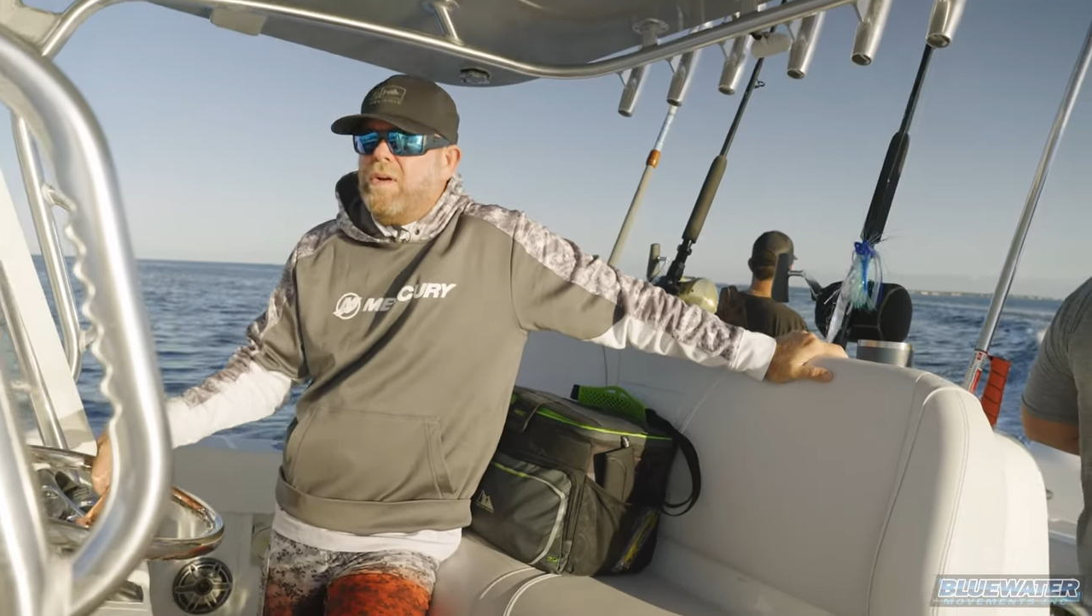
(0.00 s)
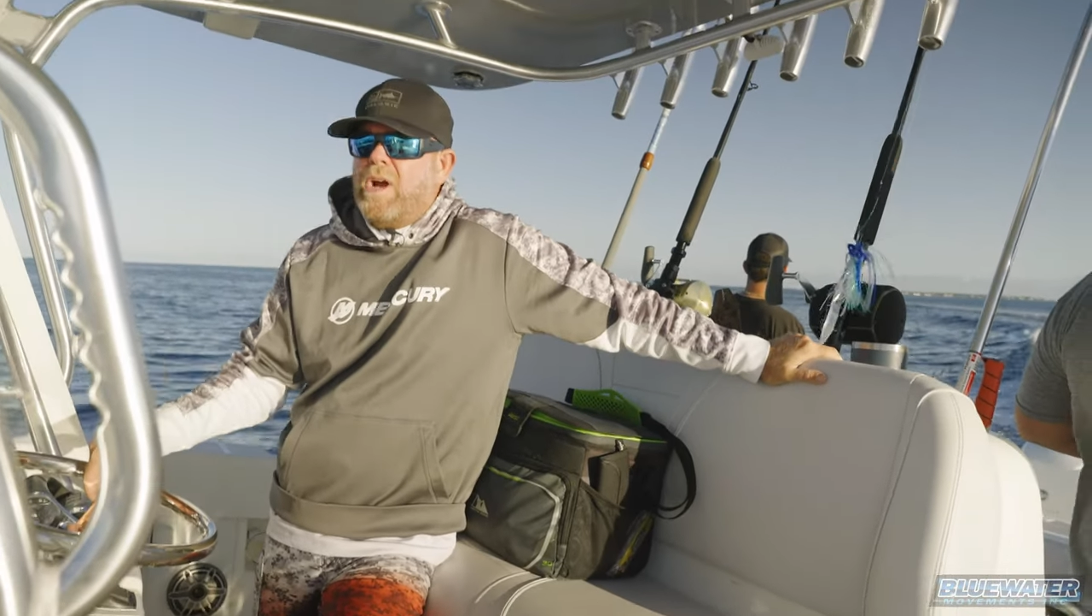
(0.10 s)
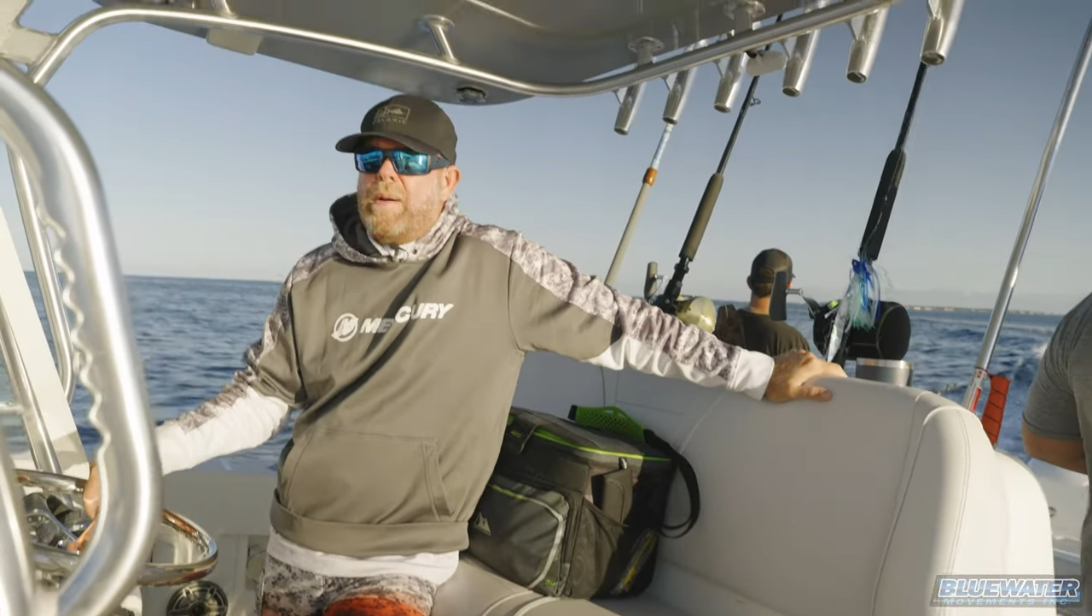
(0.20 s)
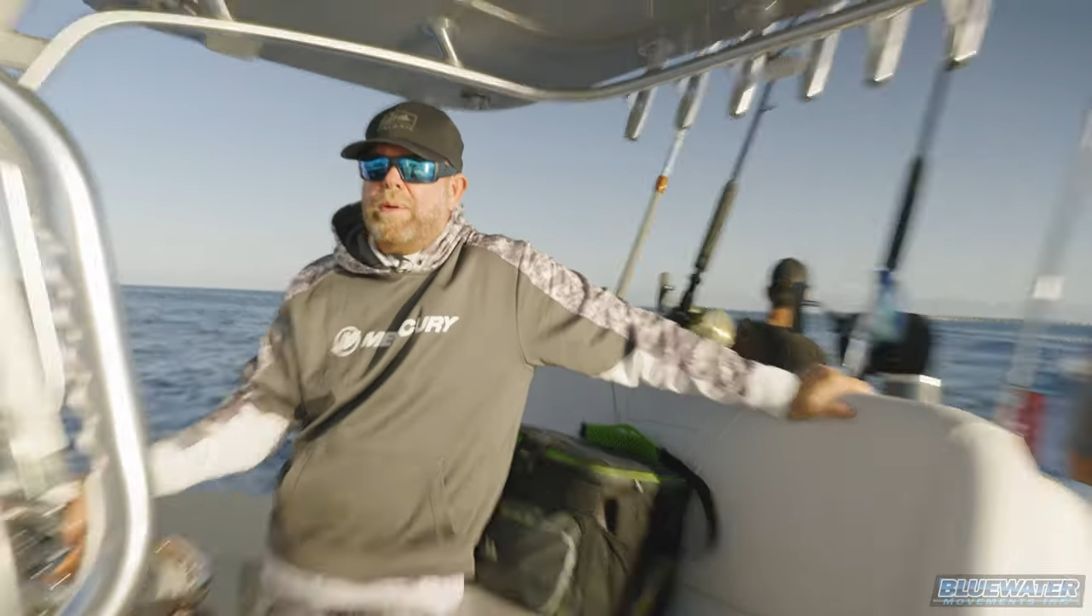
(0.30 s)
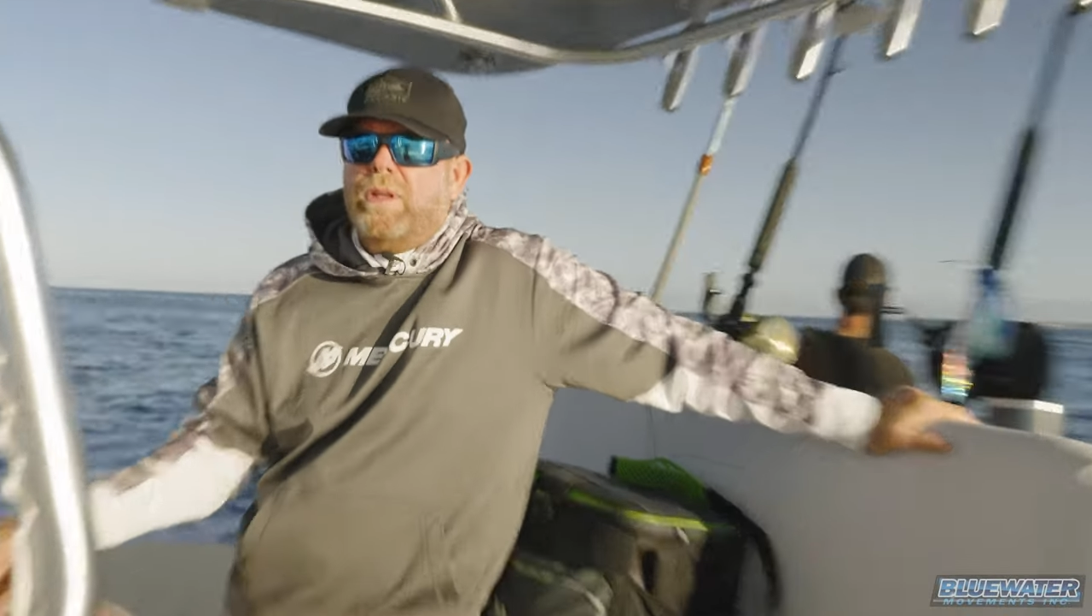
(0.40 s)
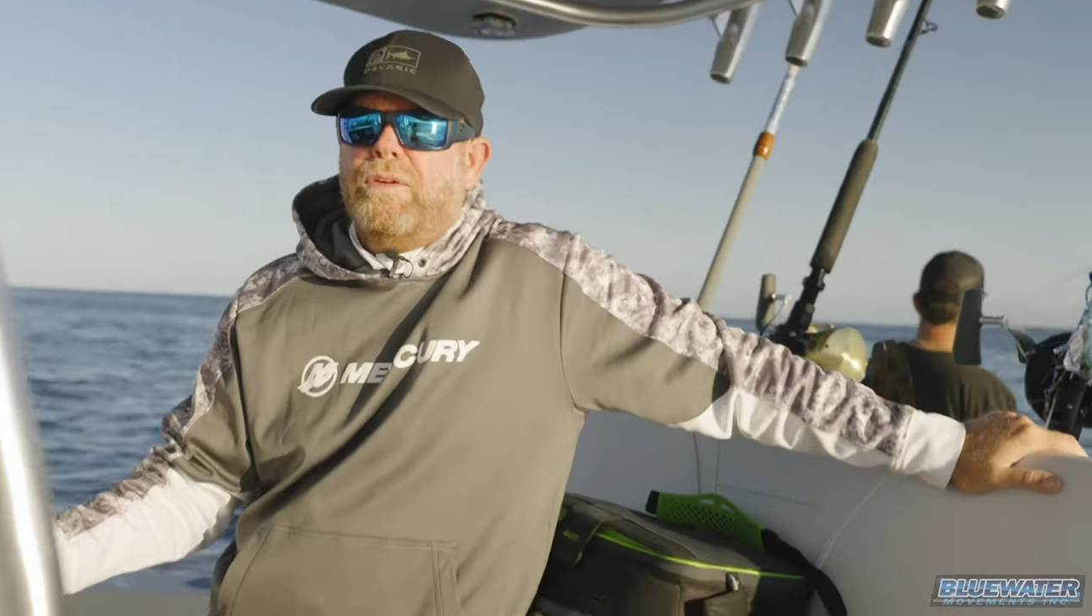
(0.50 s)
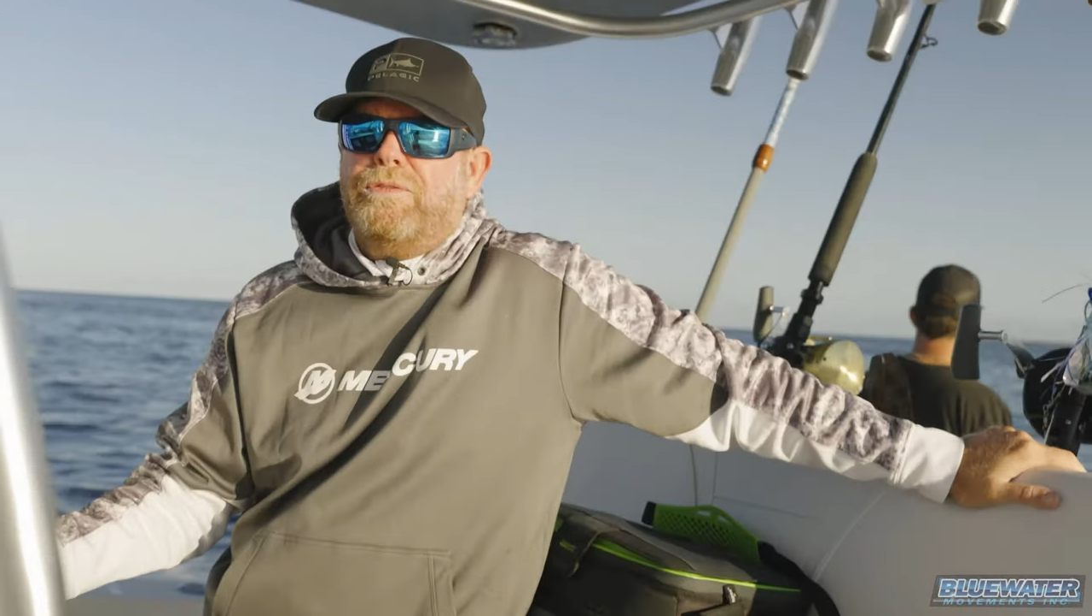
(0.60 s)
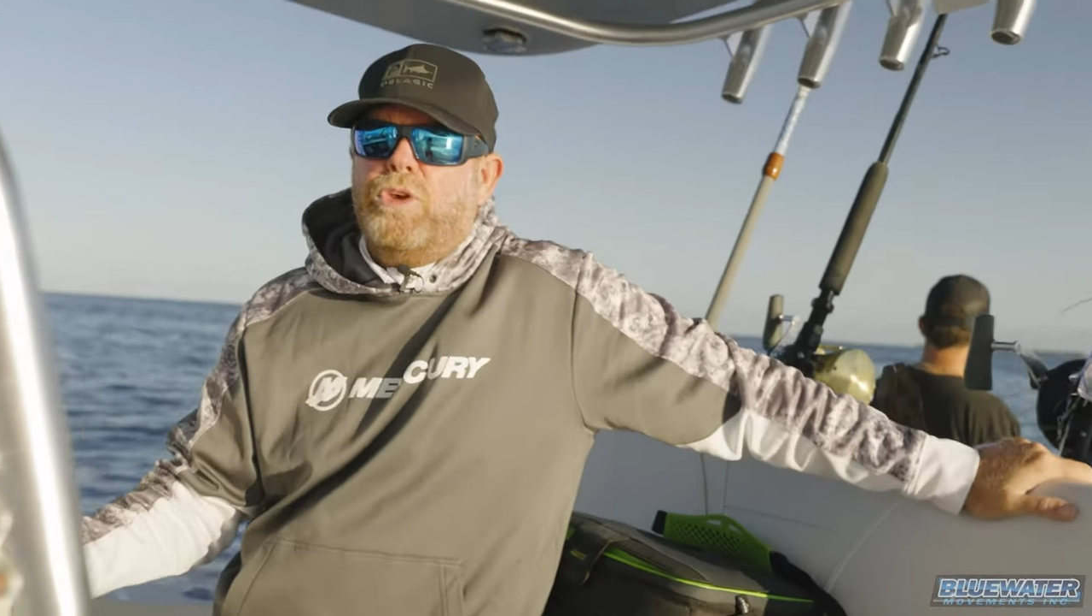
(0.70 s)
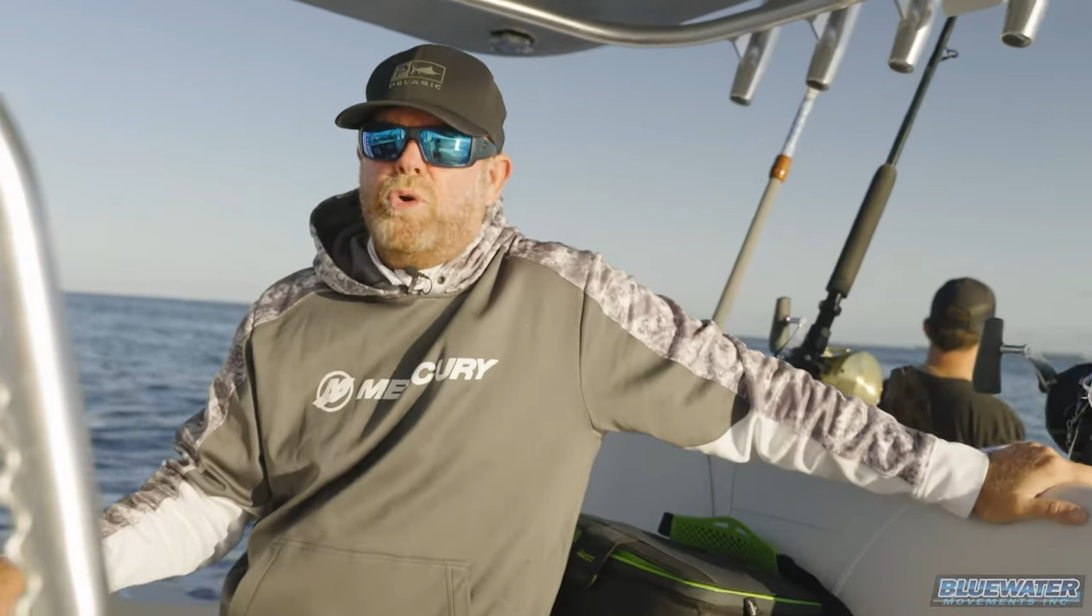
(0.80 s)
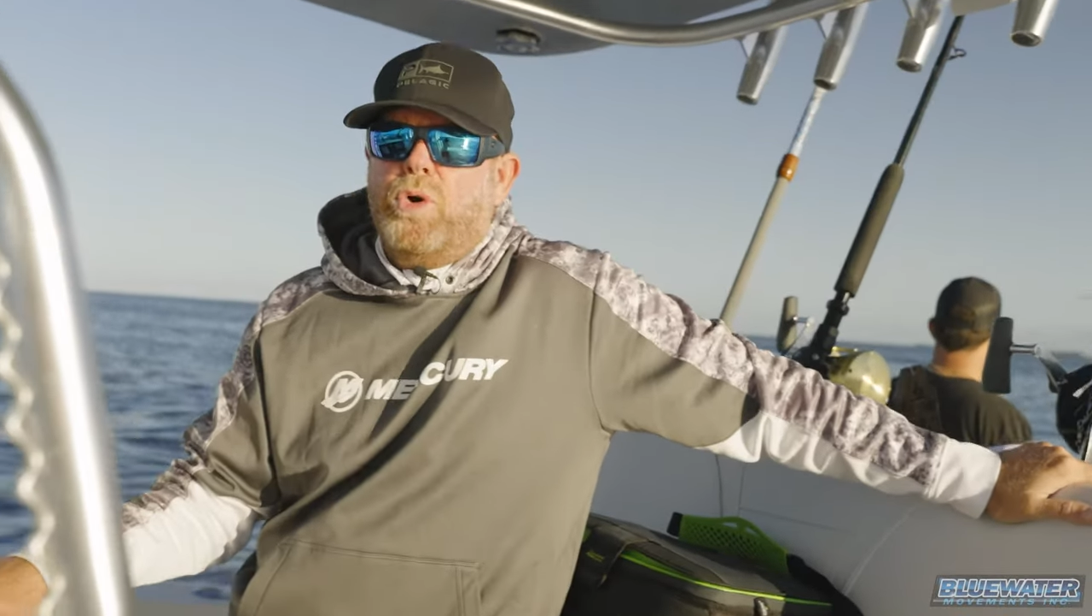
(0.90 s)
grab a little
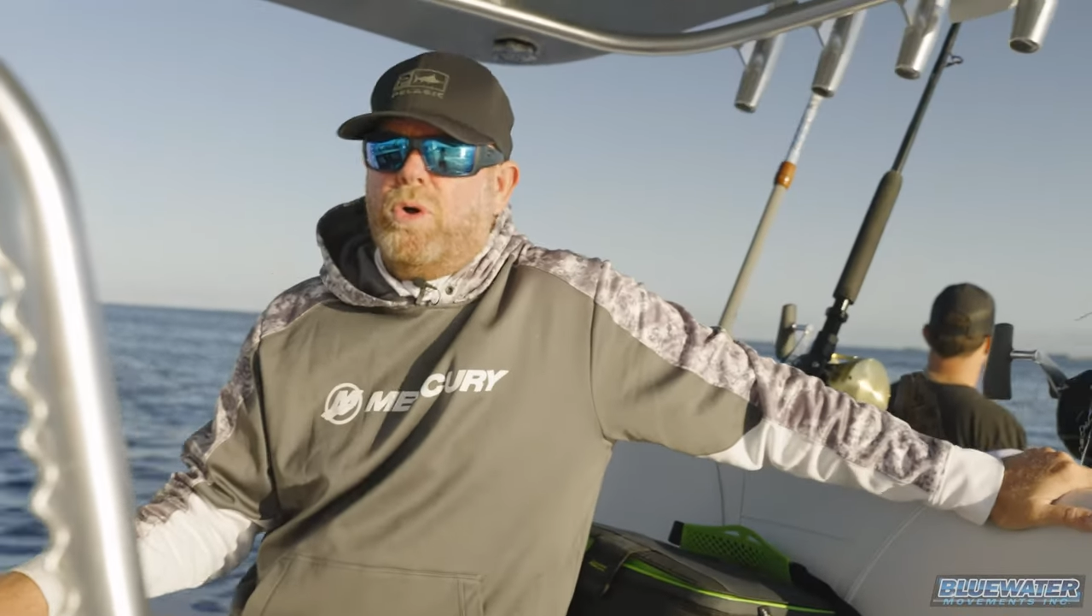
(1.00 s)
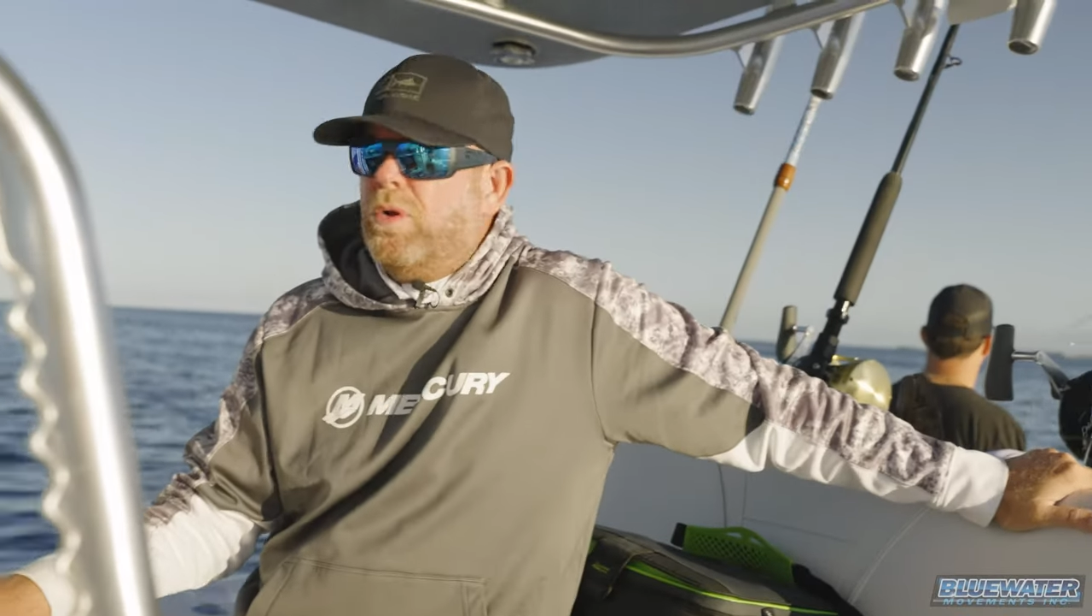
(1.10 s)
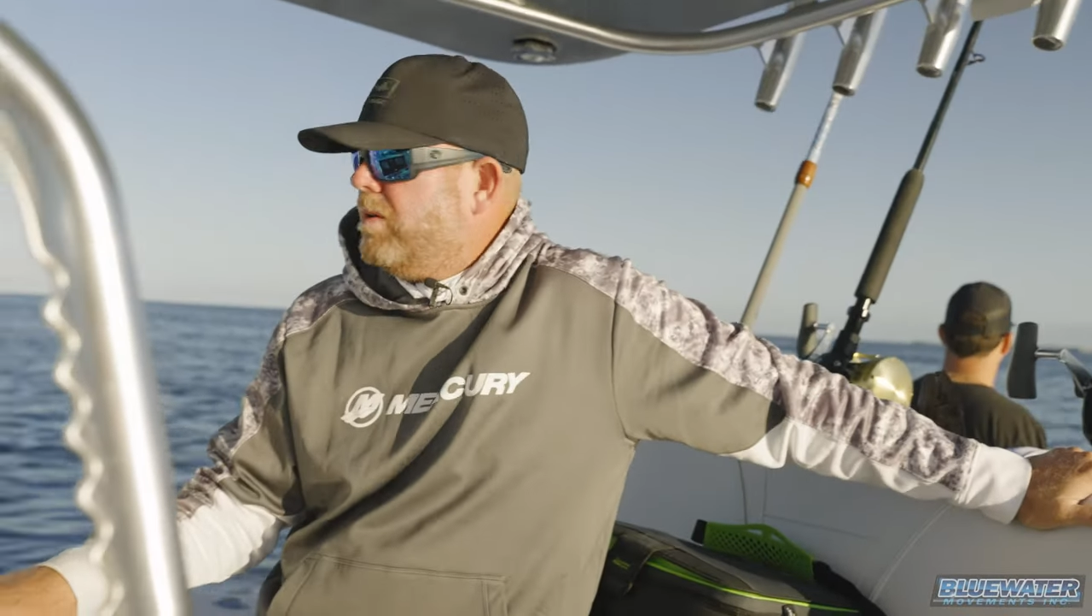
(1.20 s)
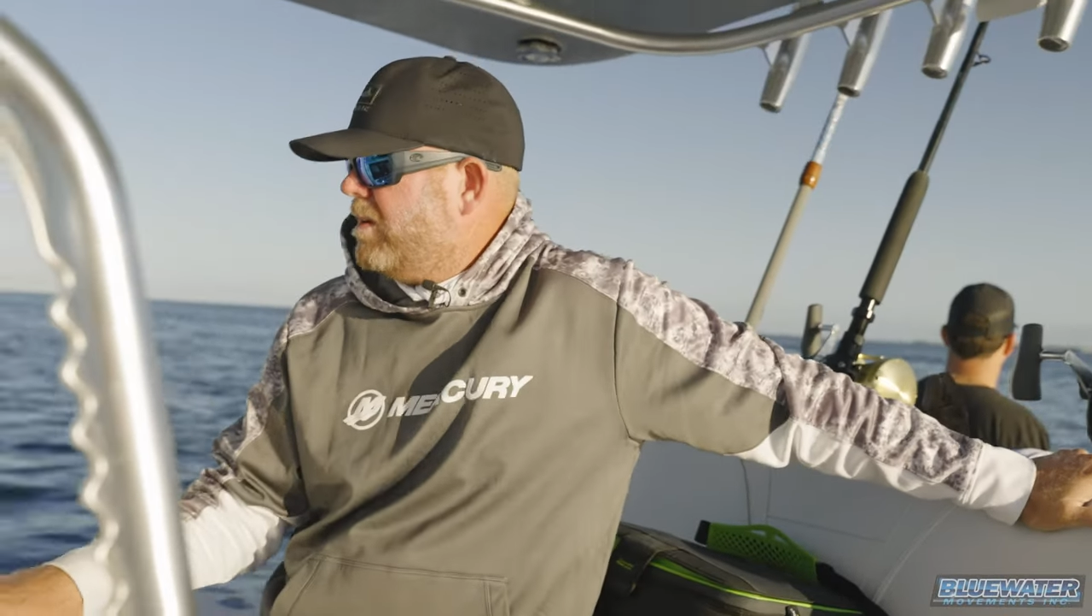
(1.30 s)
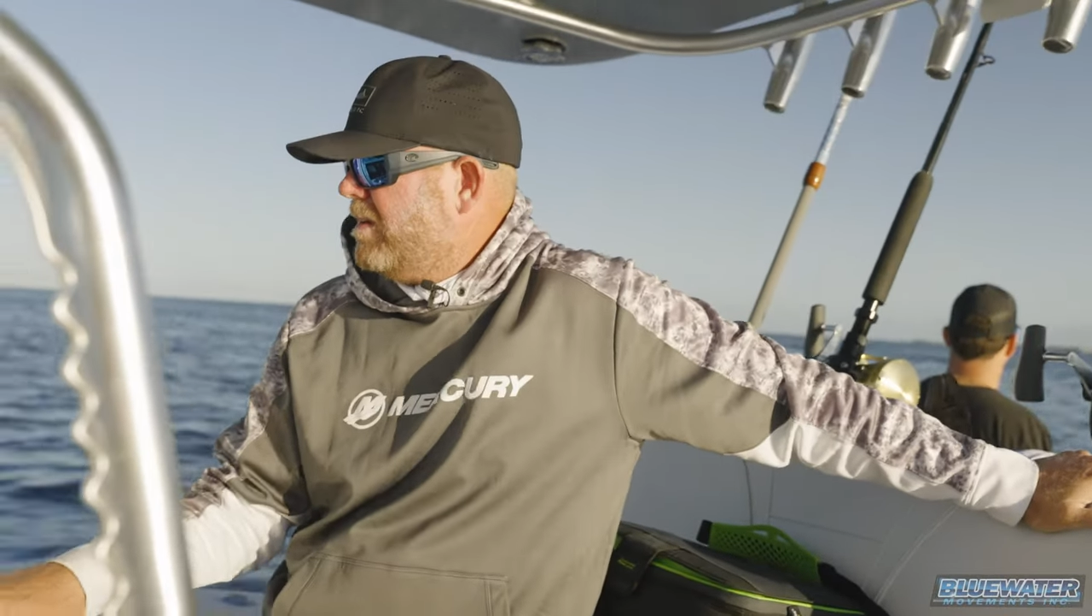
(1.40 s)
fuel.